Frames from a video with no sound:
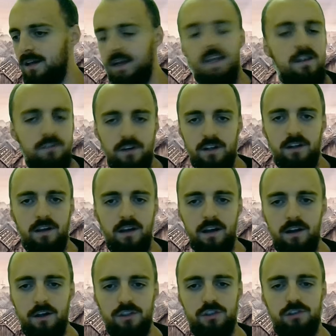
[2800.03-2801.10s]
Even a,
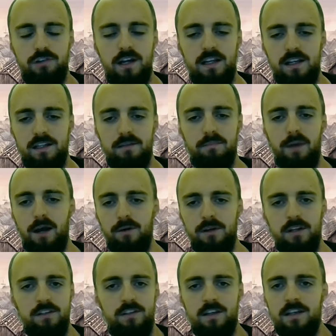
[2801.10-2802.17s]
an Australian
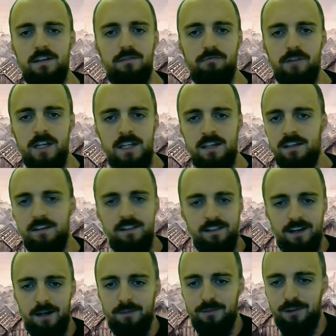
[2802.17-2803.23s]
poet, Ian Reid,
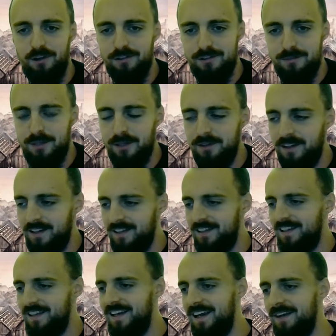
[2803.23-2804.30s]
helped contribute.
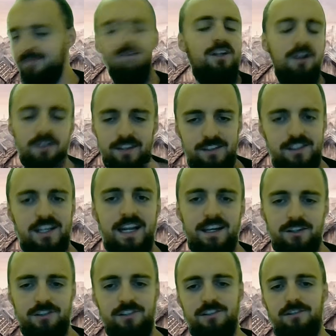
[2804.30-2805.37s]
Um, you know these
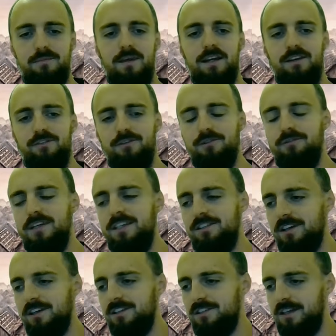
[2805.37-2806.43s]
connections you make through
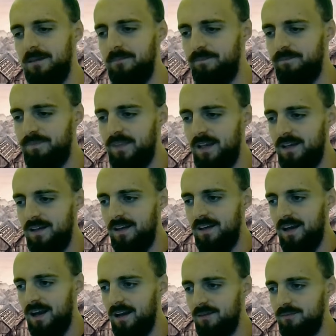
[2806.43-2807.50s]
researching.
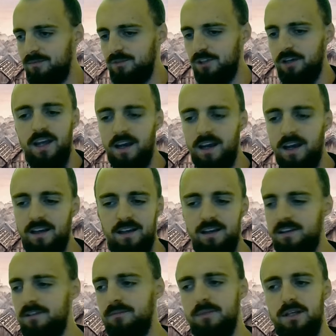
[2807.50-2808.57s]
Um, so yeah, it,
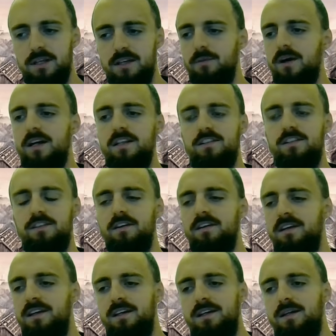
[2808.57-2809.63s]
it can be a way
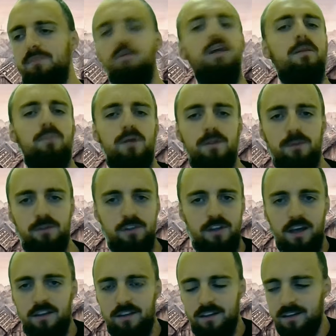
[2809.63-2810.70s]
to bring people
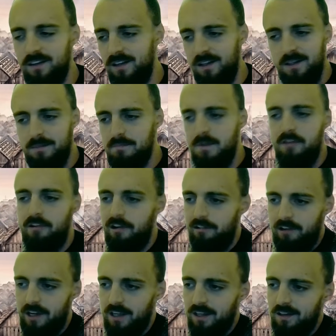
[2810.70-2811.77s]
together,
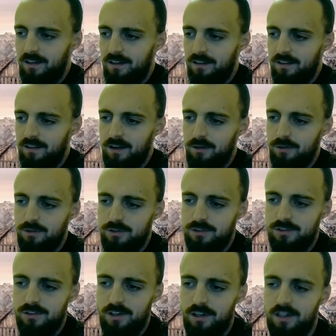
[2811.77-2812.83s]
mirroring
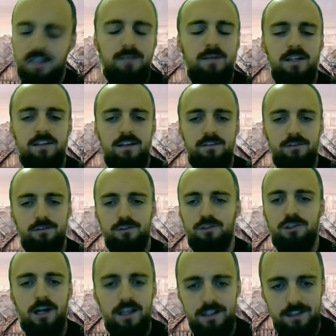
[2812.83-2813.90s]
those early medieval
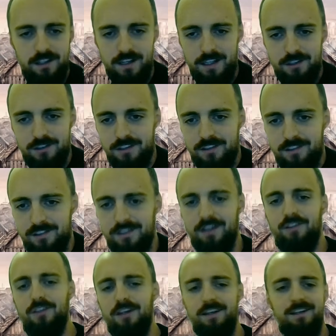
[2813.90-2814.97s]
trade connections,
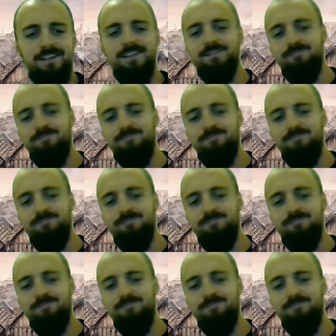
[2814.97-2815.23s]
I think.